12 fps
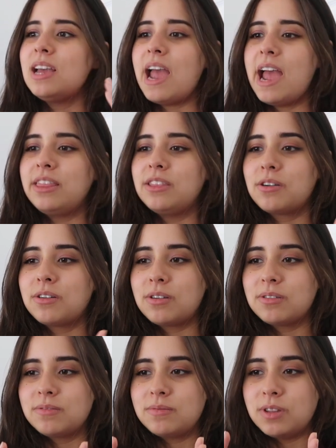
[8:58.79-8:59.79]
And
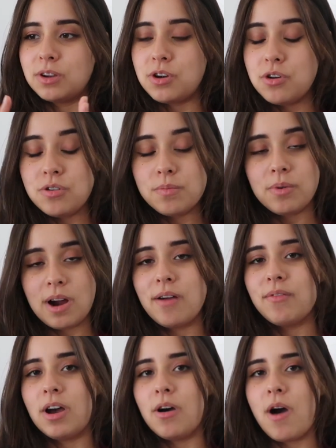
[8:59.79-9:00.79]
the Kuhn
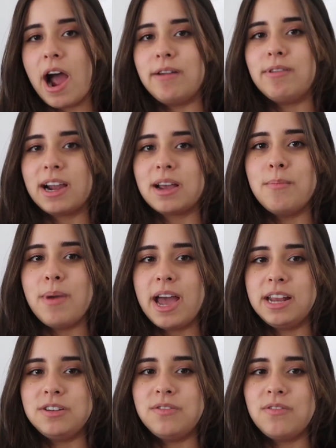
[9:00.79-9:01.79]
Bravo I
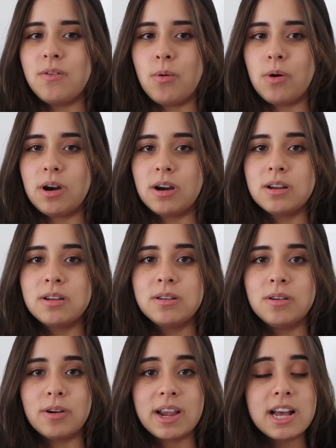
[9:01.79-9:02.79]
recommend for
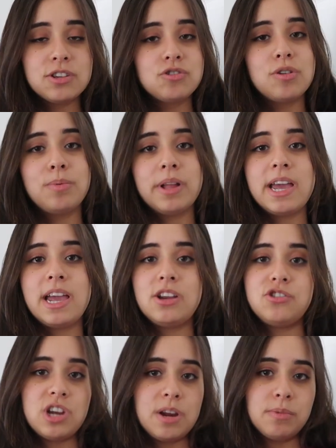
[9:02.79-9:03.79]
orchestral
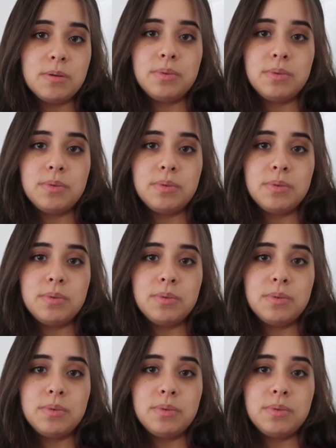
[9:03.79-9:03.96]
playing, chamber